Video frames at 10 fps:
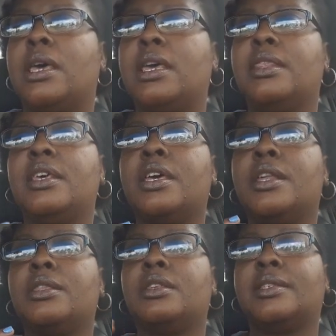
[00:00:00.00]
And
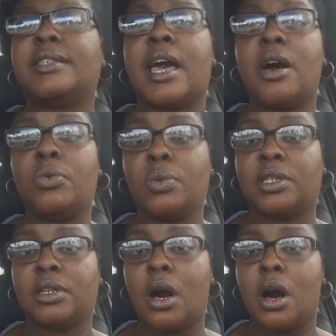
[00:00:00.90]
then the sound
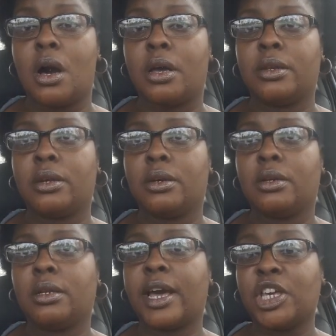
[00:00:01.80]
was gone.
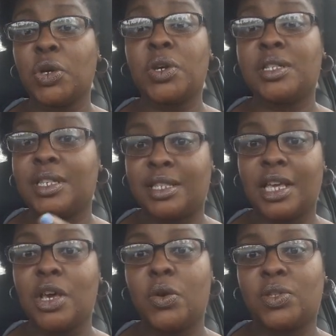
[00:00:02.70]
Like, you could
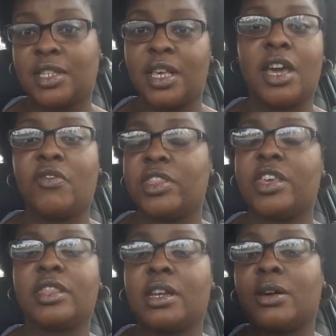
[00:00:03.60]
still see
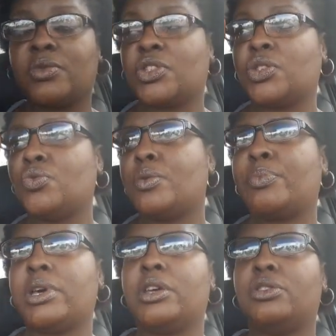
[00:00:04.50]
everything that I was doing,
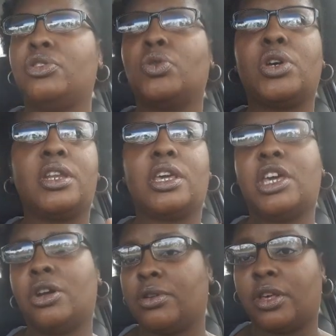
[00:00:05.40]
but you couldn't
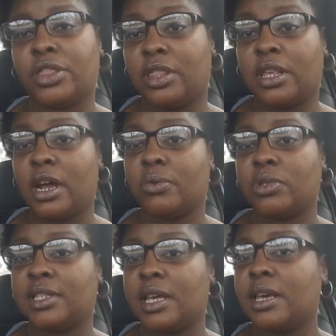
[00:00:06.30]
hear nothing that I
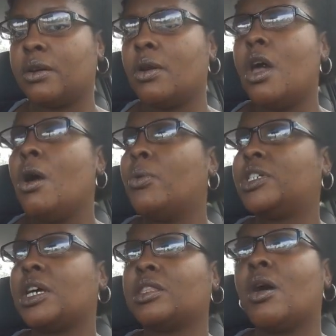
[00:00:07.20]
was saying,
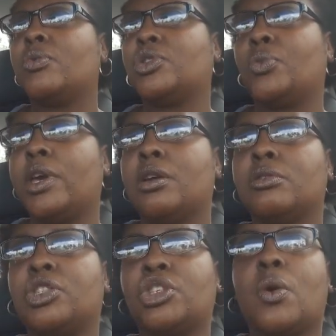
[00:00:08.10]
which I thought was
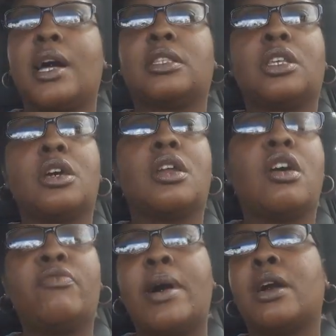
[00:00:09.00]
weird. So I took it
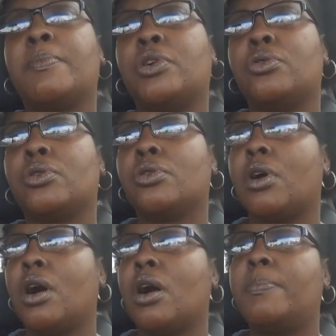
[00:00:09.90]
off my
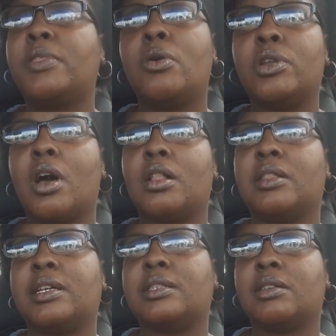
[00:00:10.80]
computer, uploaded
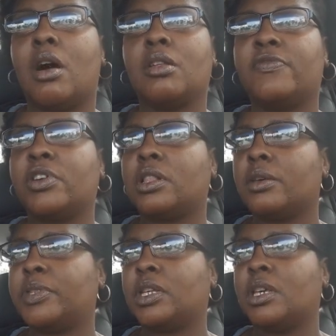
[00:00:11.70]
all that, all of the
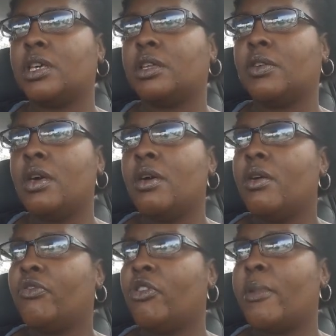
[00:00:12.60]
clips again
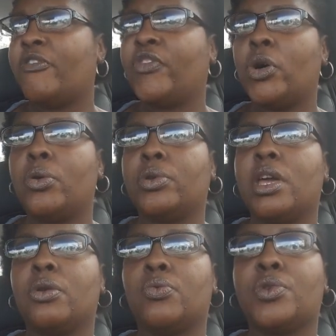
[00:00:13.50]
from my phone,
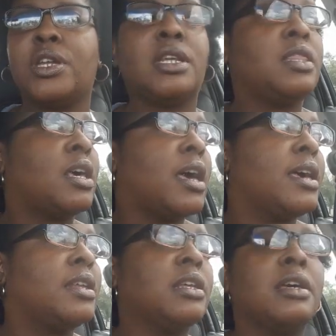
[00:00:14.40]
and redid the
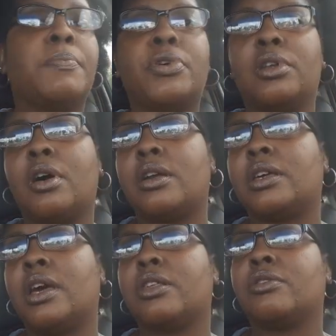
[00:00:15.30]
editing, put it all
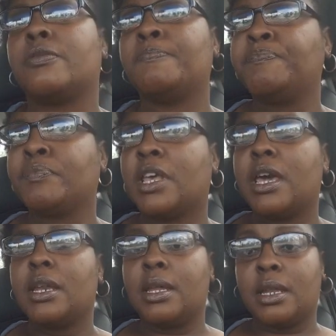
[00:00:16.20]
together,
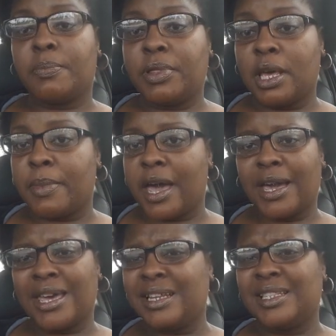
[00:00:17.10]
and did the
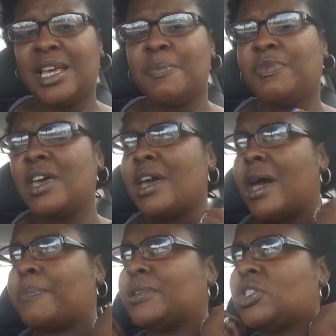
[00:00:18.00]
playback. And the same thing
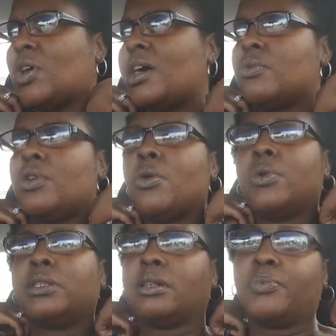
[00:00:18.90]
happened. So I don't know
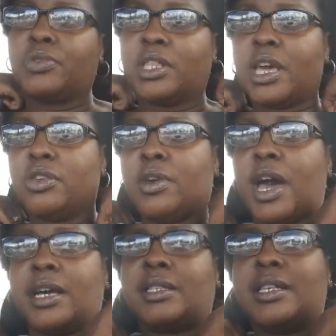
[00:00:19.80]
what's up with that, you
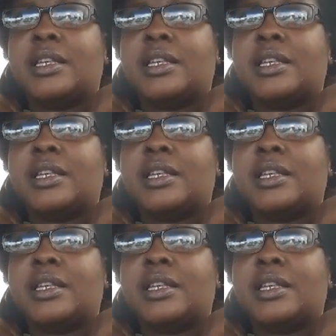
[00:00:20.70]
guys.